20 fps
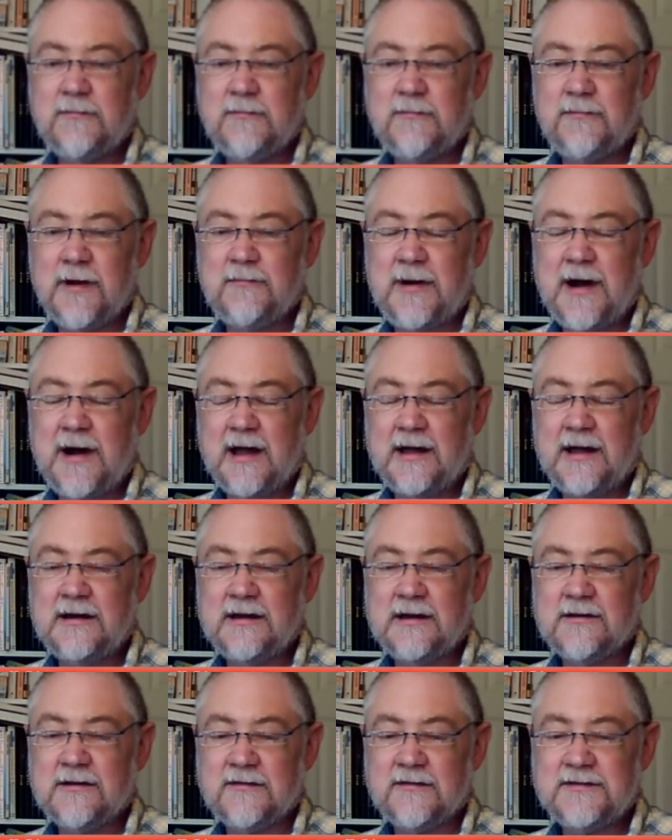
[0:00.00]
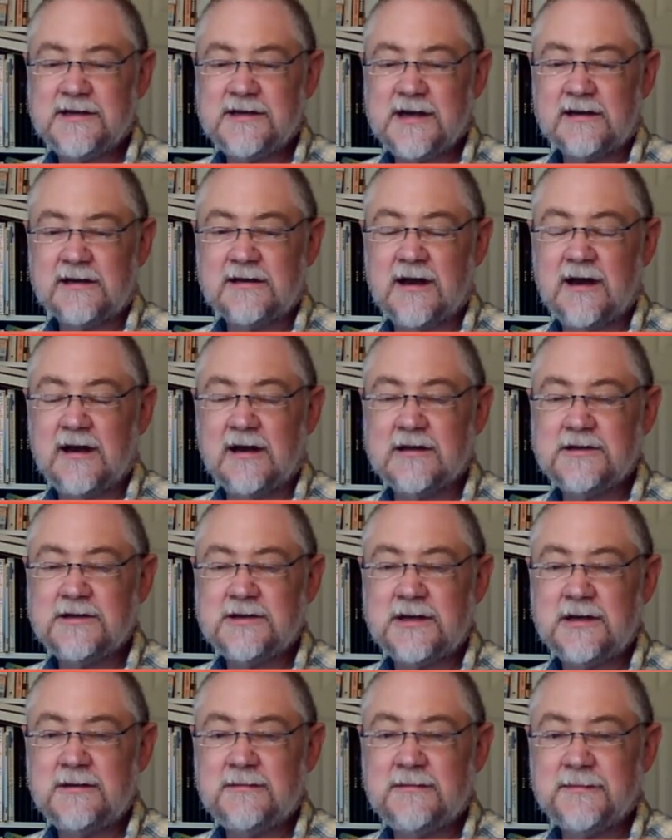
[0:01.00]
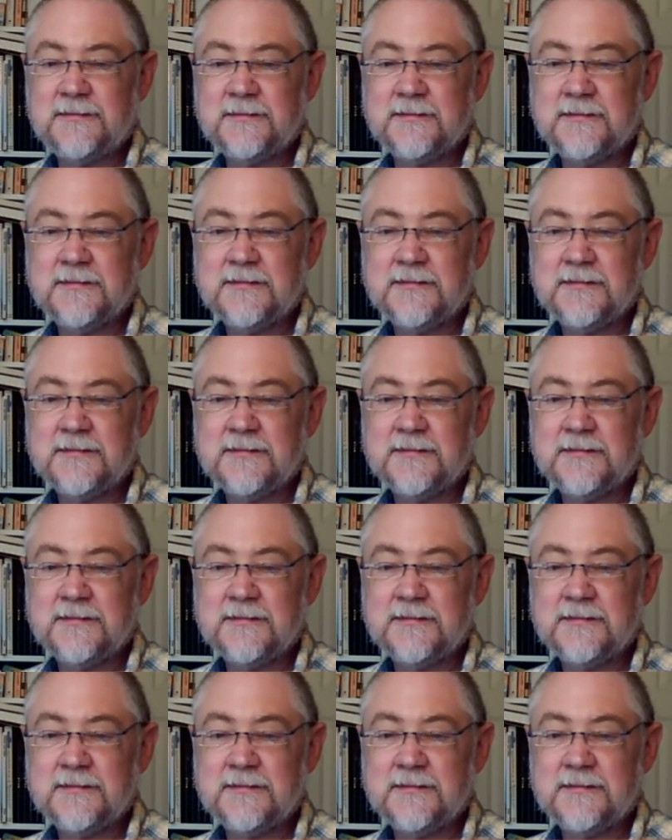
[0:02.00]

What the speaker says: a pioneer of technology.